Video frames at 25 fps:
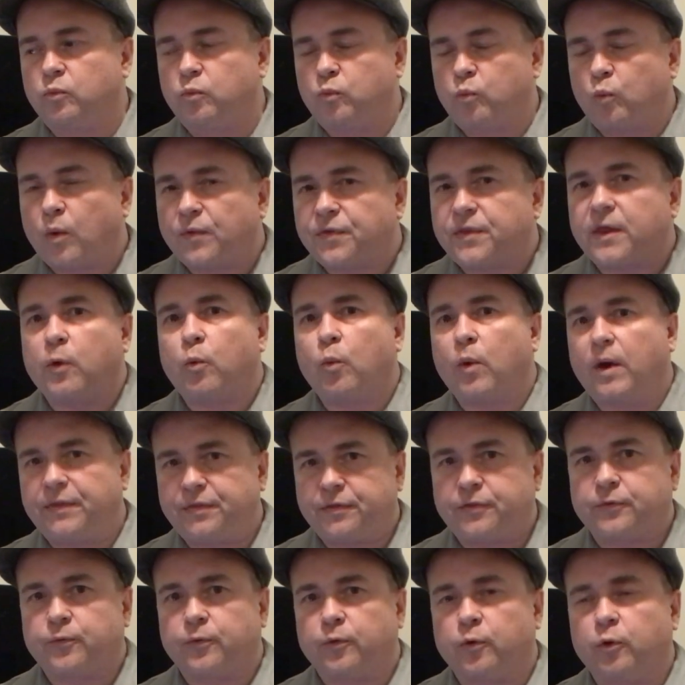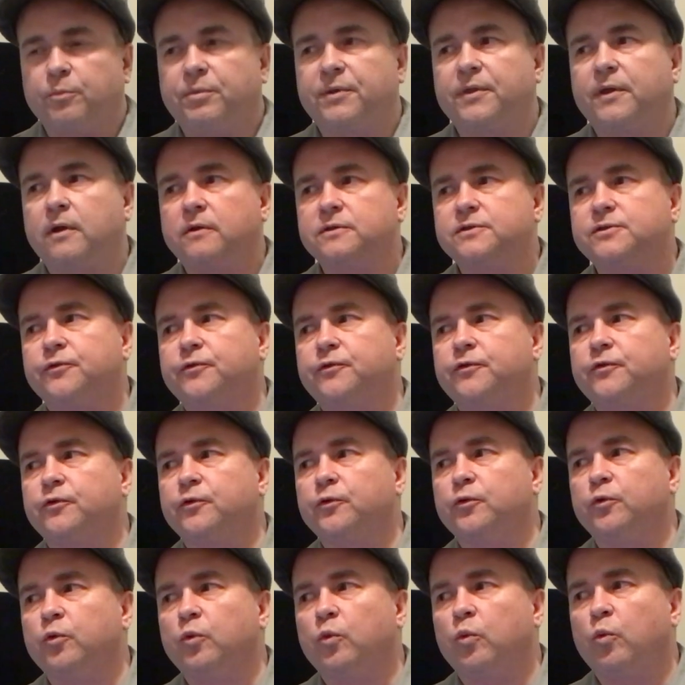what they went through, but also
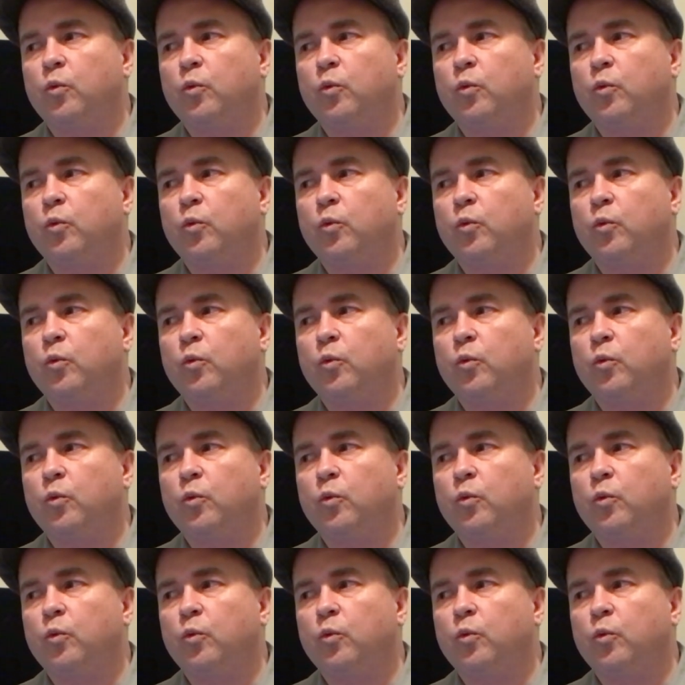to